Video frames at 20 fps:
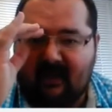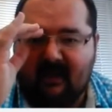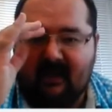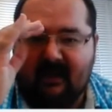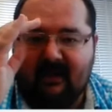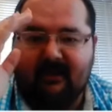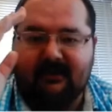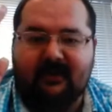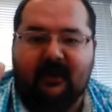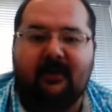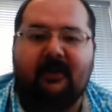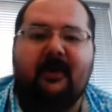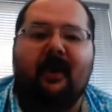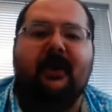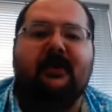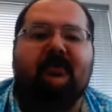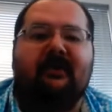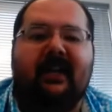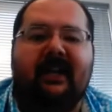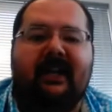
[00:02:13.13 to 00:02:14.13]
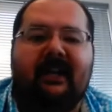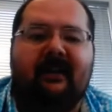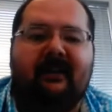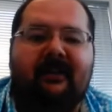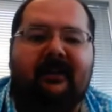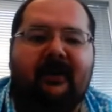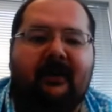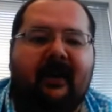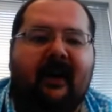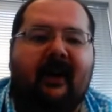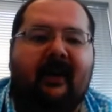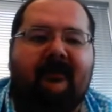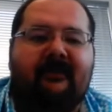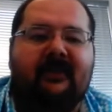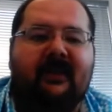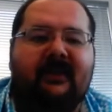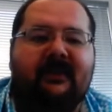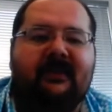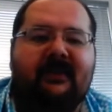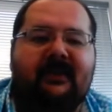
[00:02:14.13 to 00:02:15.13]
So you notice right here you have
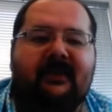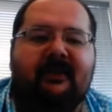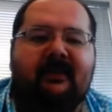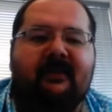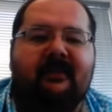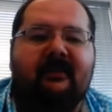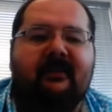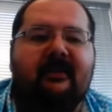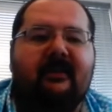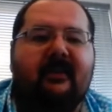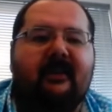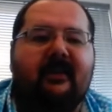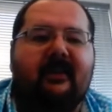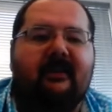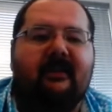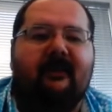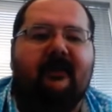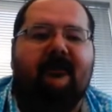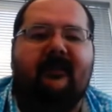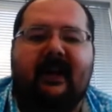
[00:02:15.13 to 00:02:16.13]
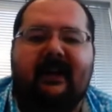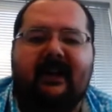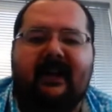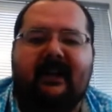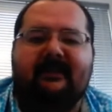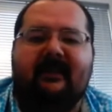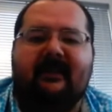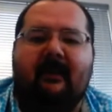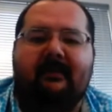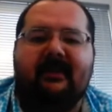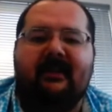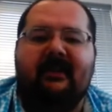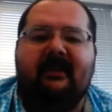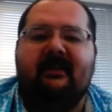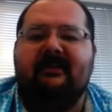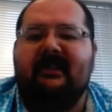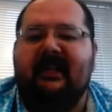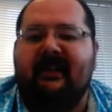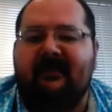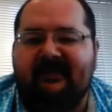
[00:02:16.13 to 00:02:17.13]
just your finance
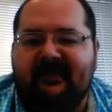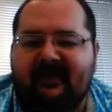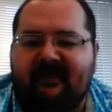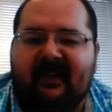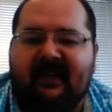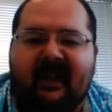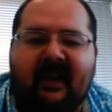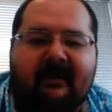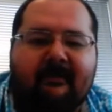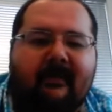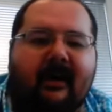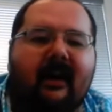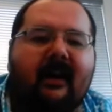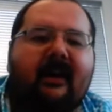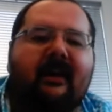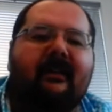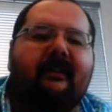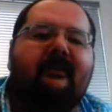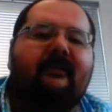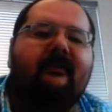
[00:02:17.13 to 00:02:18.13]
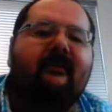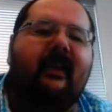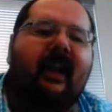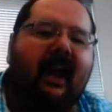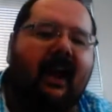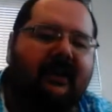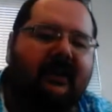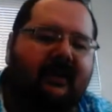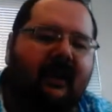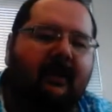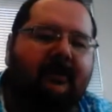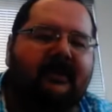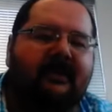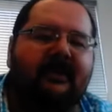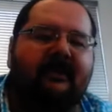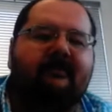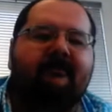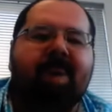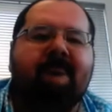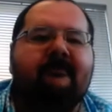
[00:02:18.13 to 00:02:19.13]
option, $7.79 a month, cash
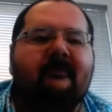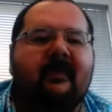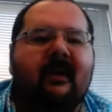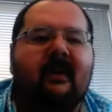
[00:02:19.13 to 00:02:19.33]
option.